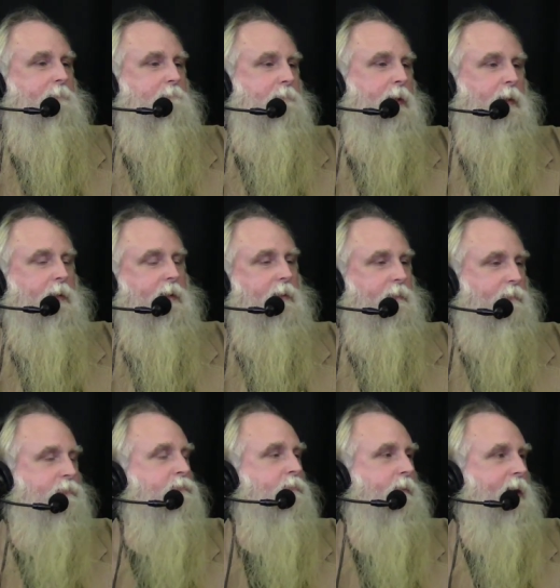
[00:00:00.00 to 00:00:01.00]

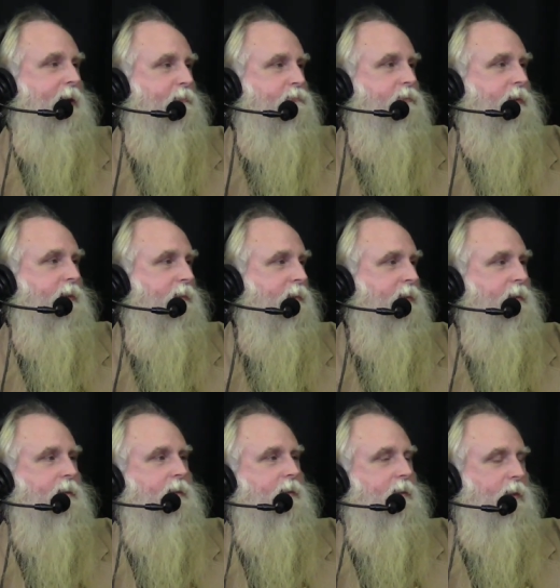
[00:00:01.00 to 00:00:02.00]
millions trashing,
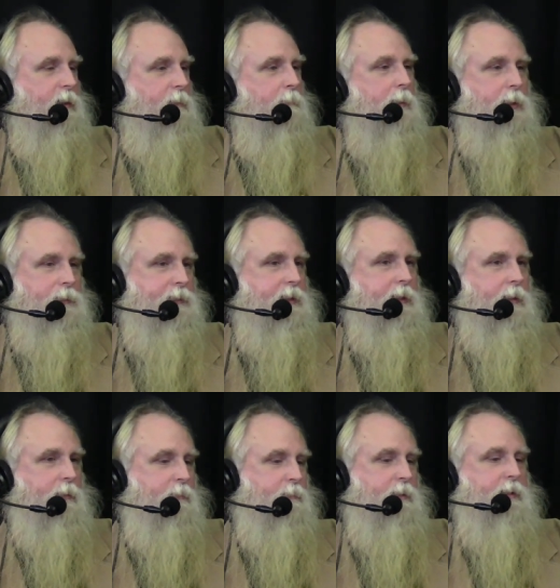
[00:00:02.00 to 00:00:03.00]
you know, multi
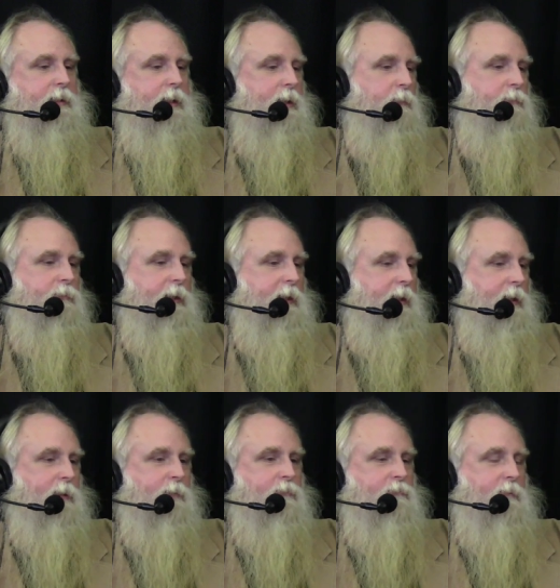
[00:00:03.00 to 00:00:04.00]
hundred thousand
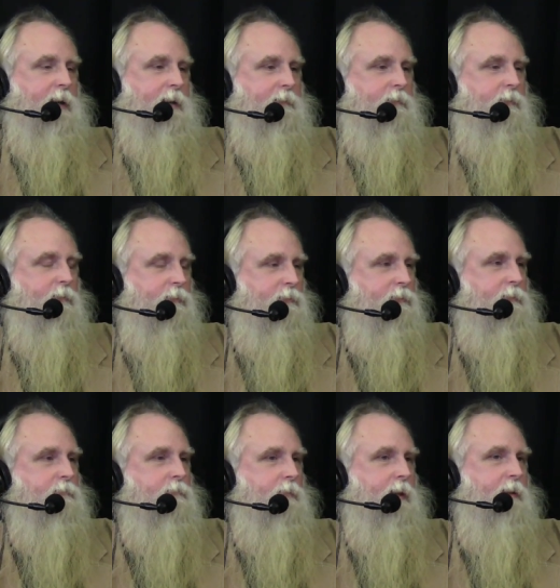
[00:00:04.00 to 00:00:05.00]
dollar tractors
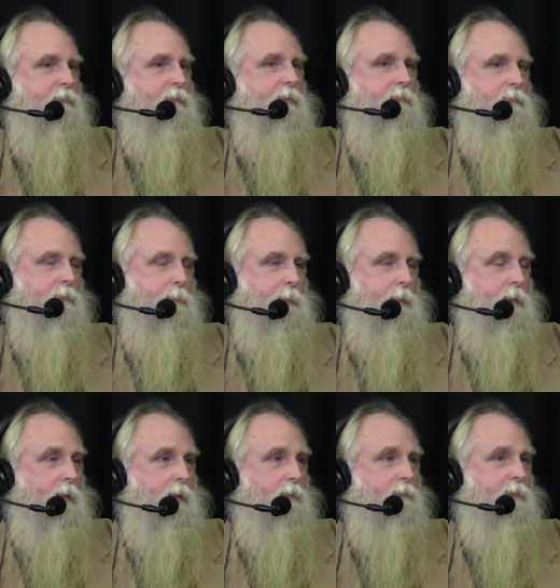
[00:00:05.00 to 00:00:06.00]
and trashing
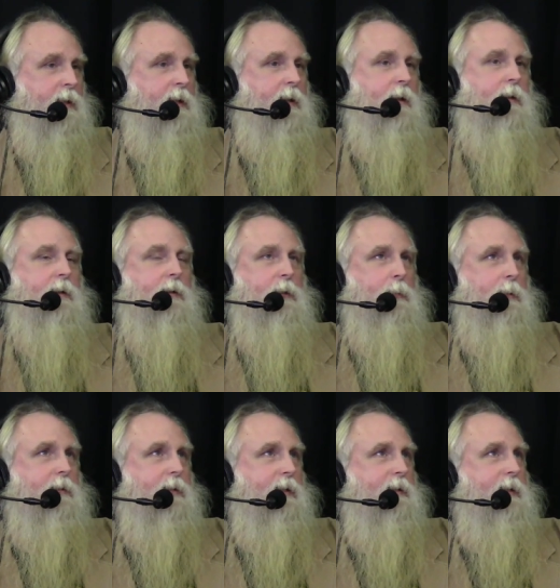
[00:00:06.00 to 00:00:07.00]
supercars. You
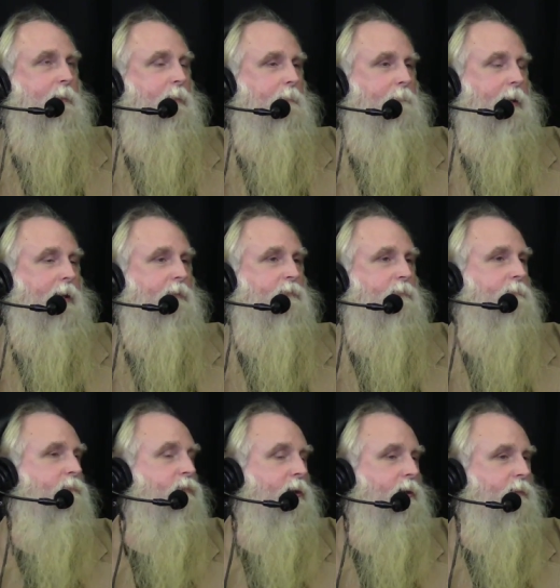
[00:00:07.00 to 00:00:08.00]
would think they would buy some
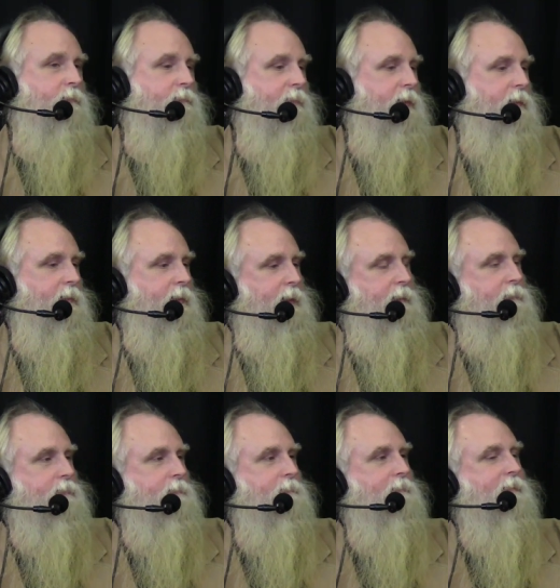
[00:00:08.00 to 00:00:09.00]
chairs for the
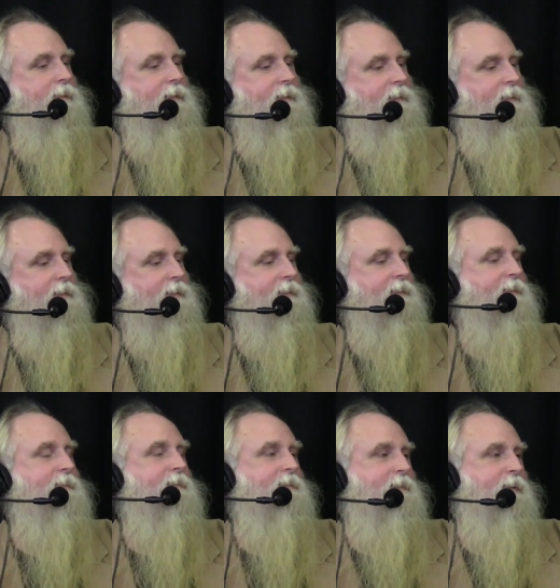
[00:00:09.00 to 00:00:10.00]
audience. They have no
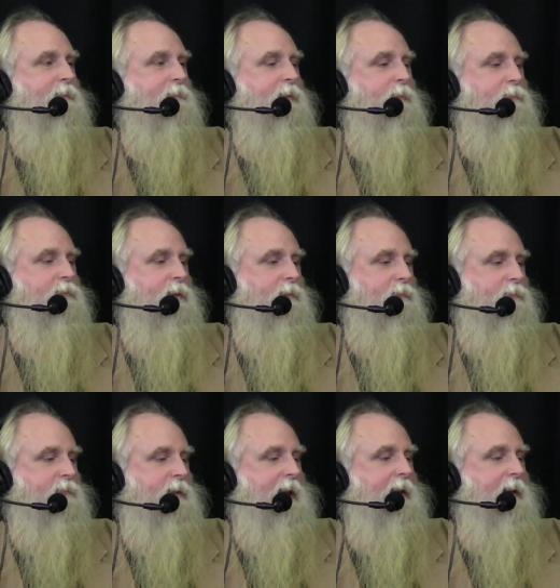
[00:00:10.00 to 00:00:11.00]
chairs. They have no chairs. Stand no